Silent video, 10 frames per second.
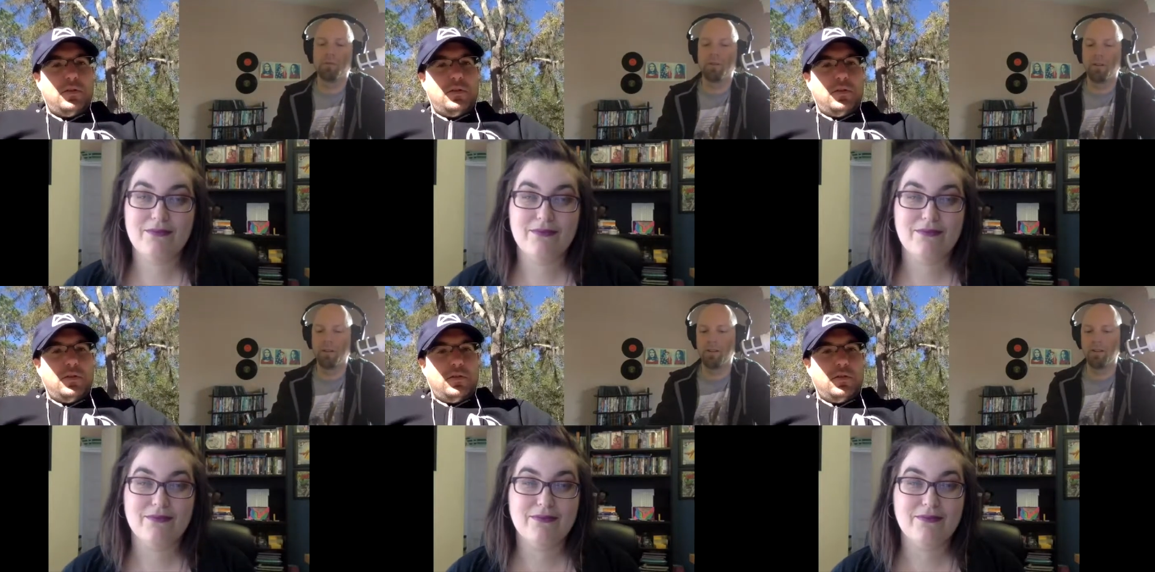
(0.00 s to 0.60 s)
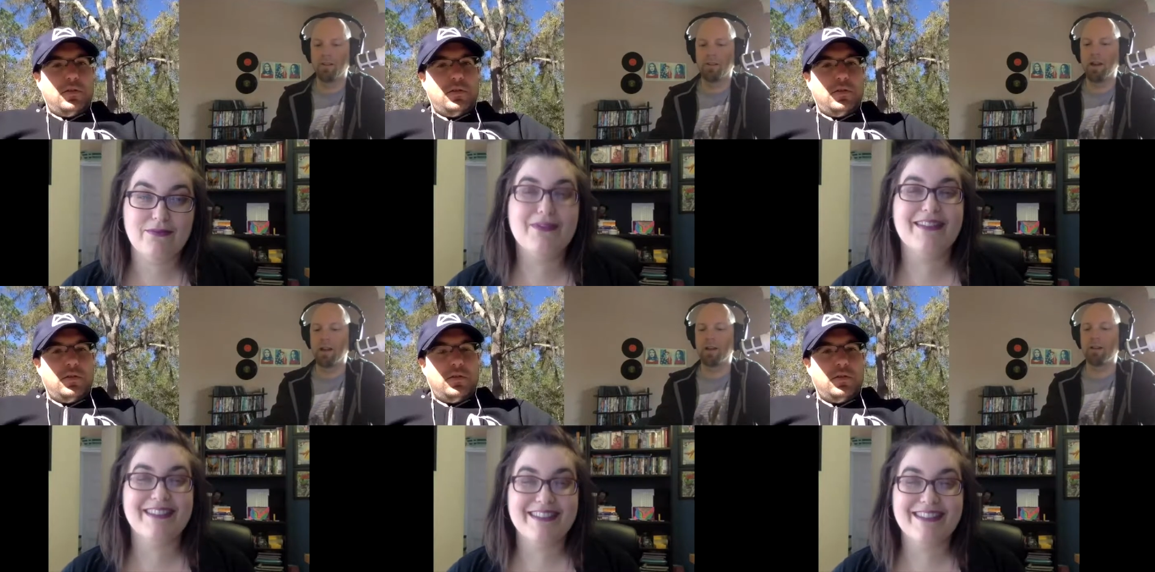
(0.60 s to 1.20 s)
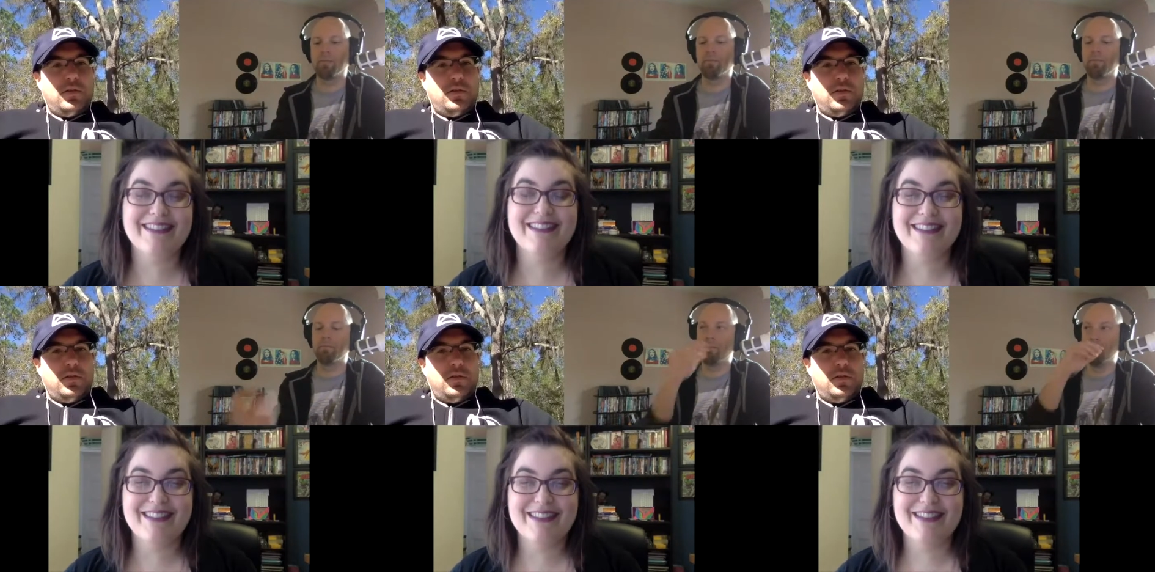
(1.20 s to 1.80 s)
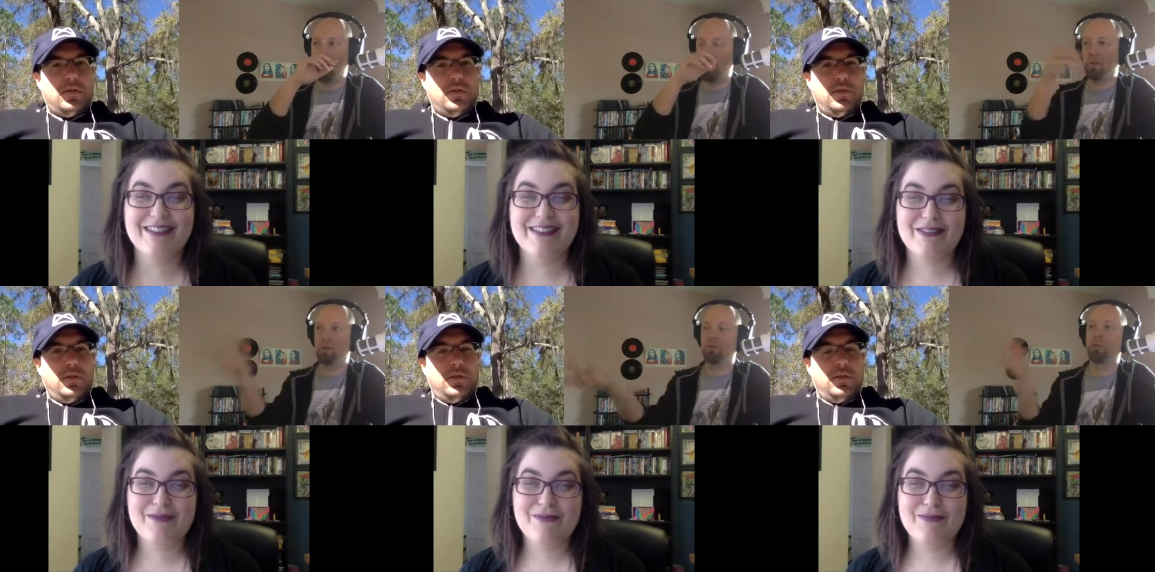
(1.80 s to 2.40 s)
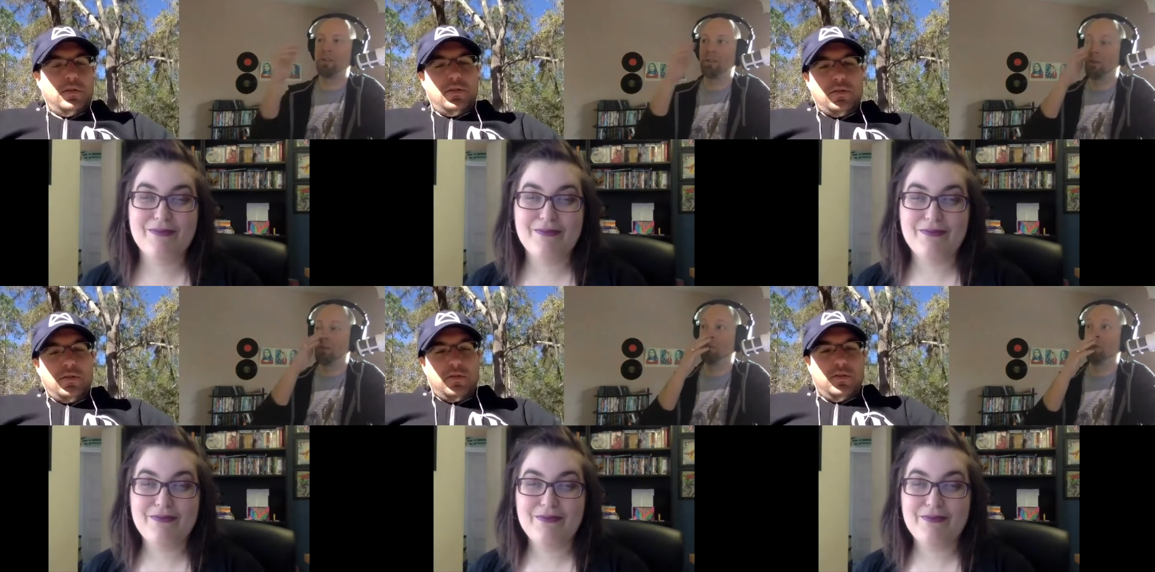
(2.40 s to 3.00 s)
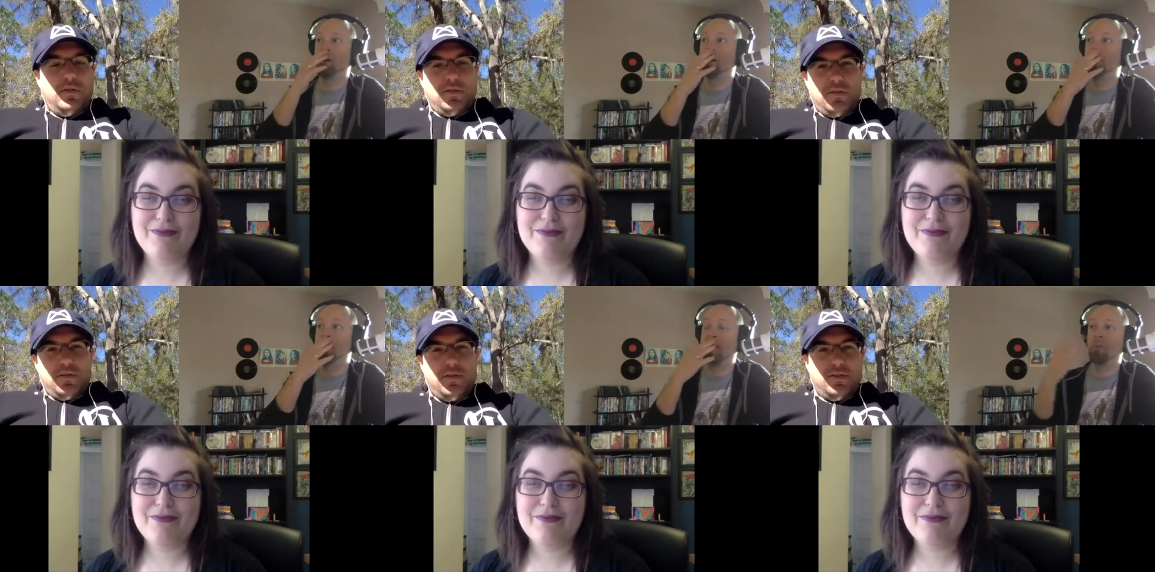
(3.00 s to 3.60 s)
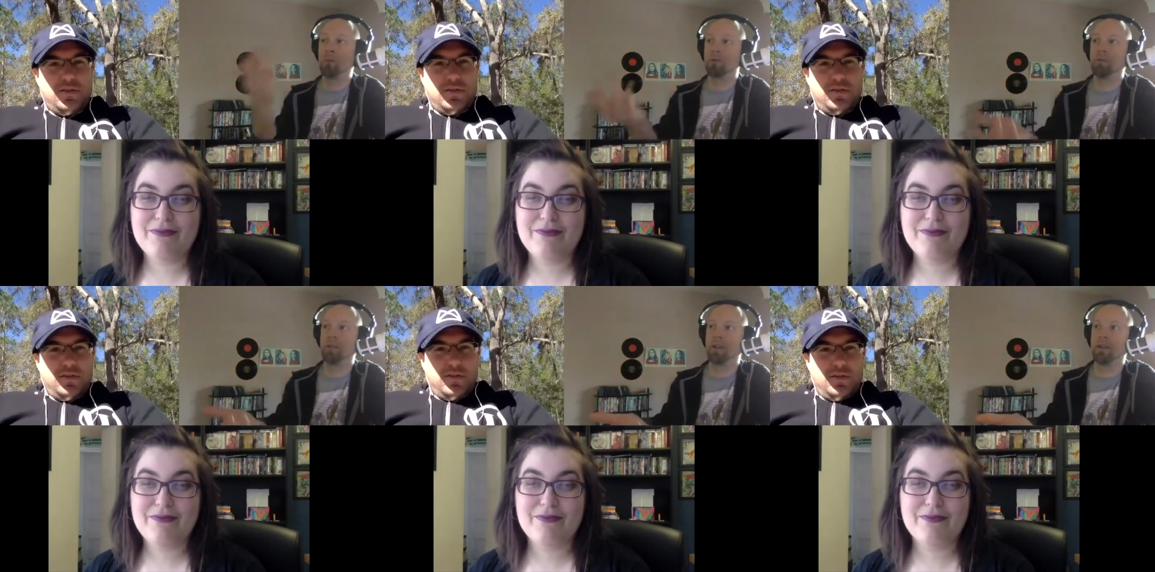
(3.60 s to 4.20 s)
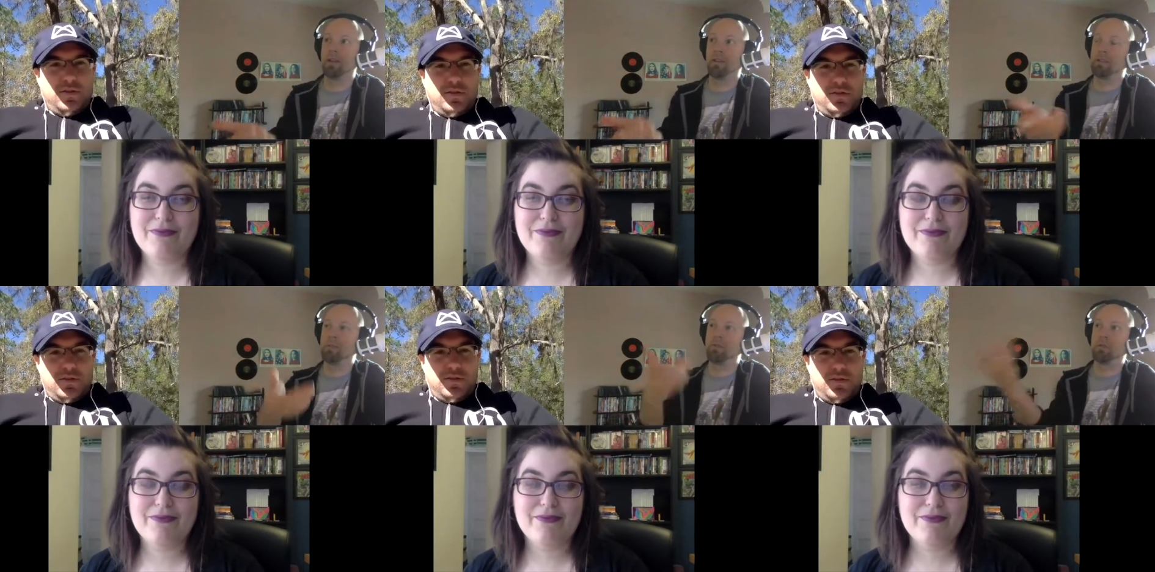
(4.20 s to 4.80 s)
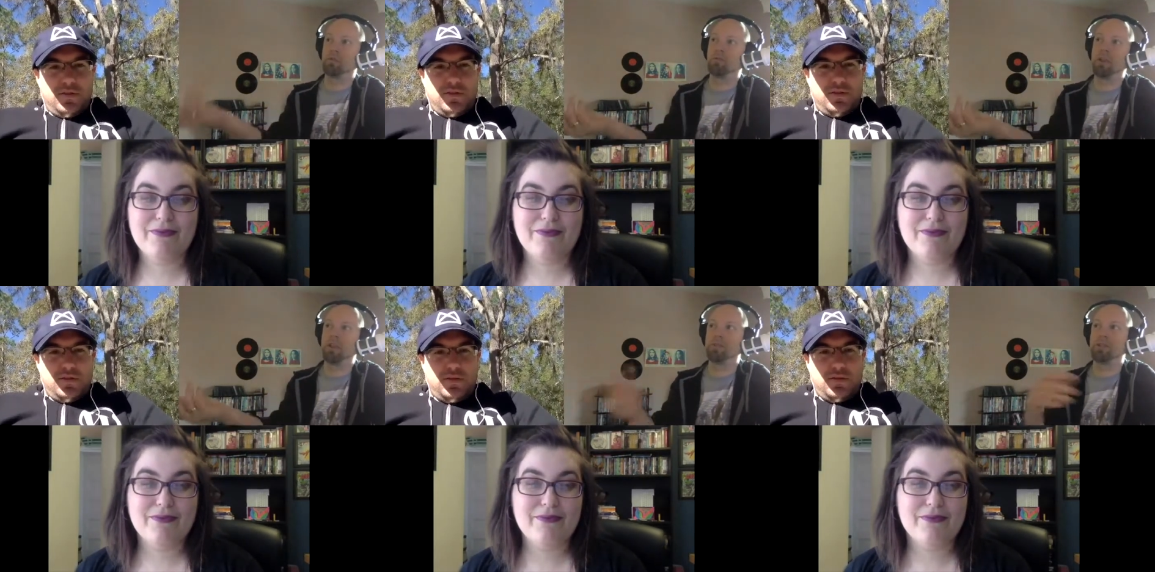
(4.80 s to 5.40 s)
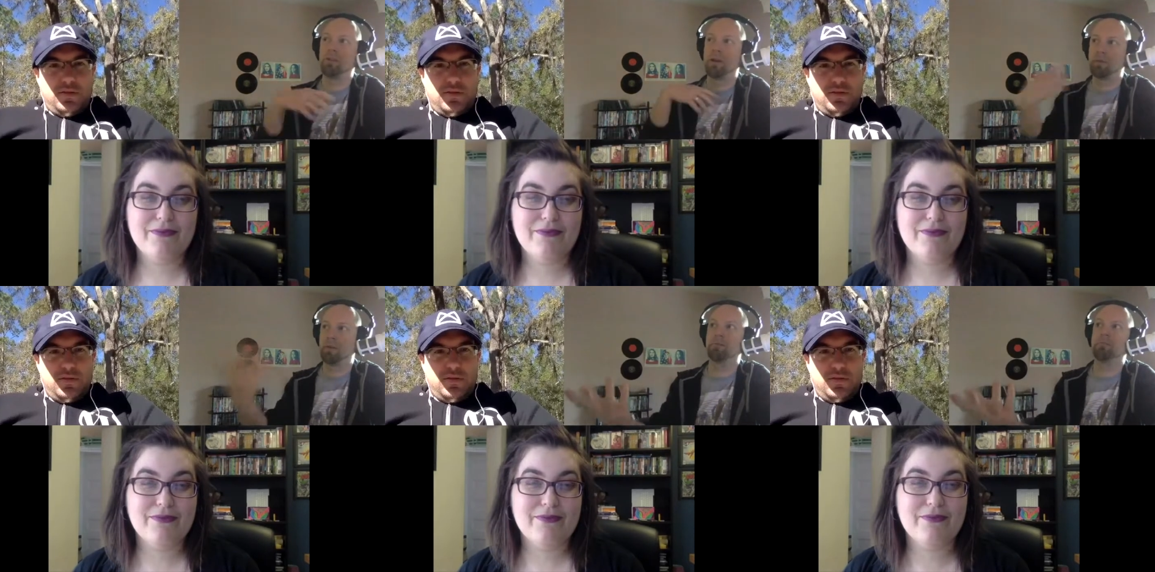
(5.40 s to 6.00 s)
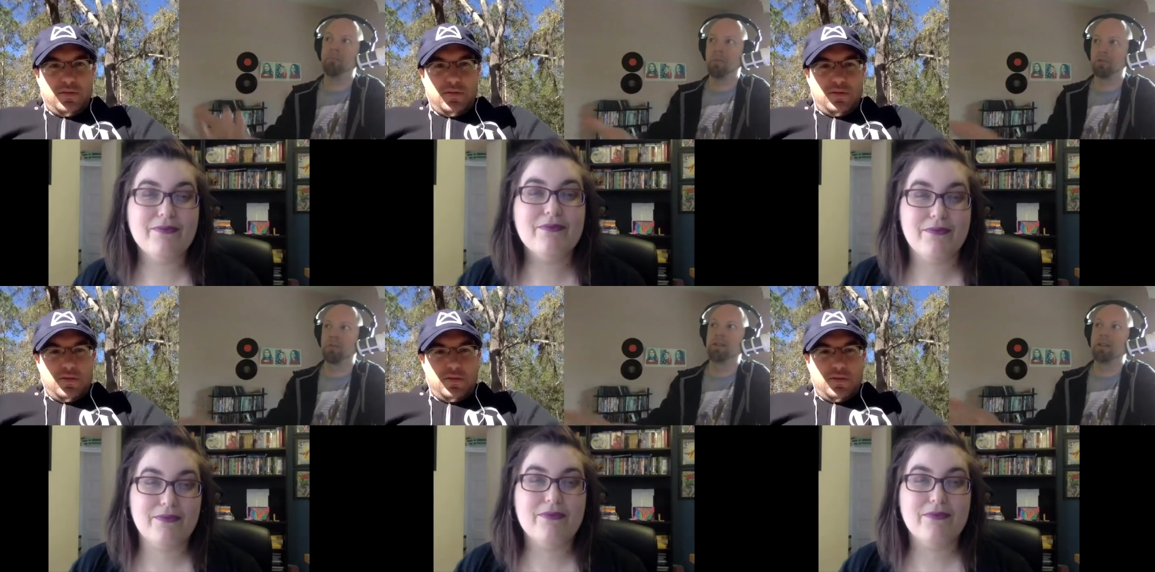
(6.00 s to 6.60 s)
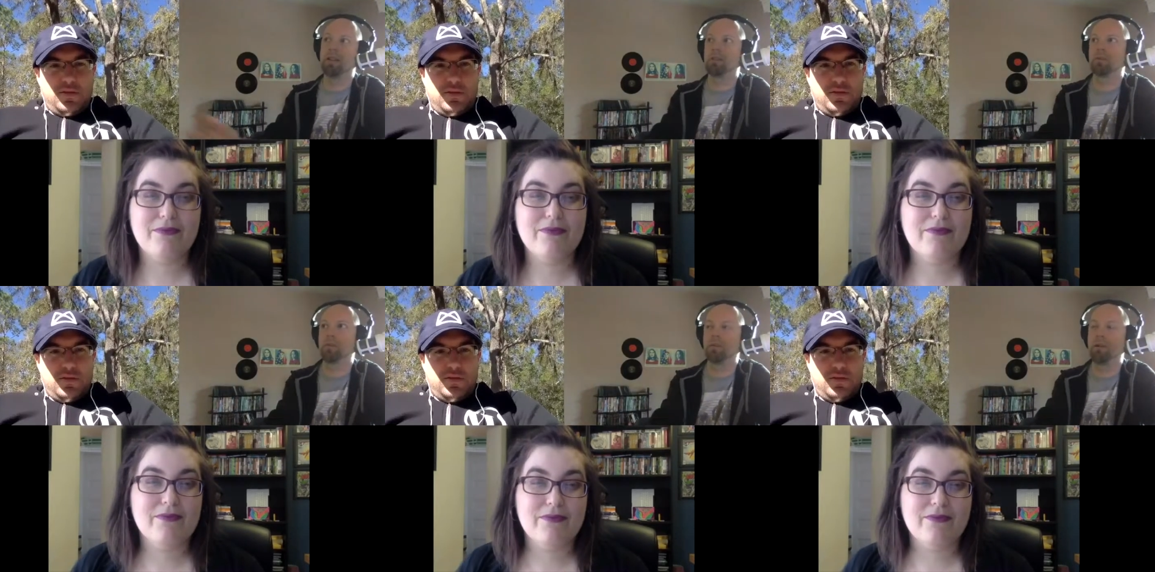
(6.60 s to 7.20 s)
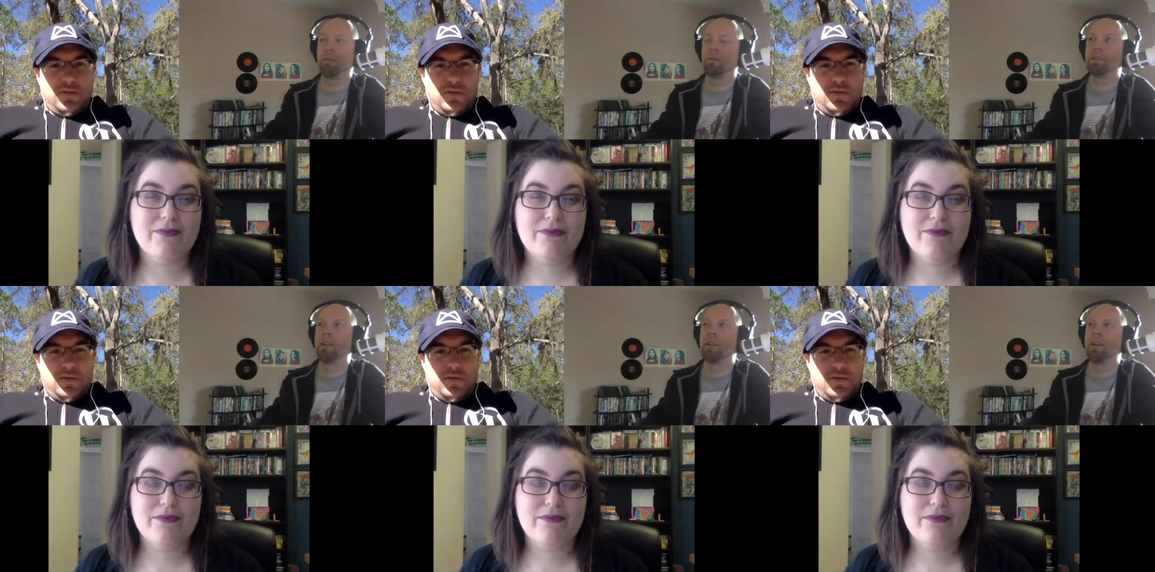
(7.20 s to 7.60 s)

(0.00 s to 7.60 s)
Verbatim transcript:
Speaker 1: Uh, I my parents were divorced, and so um, my dad worked all day, and sometimes he worked graves. So I spent most of my days with my grandparents,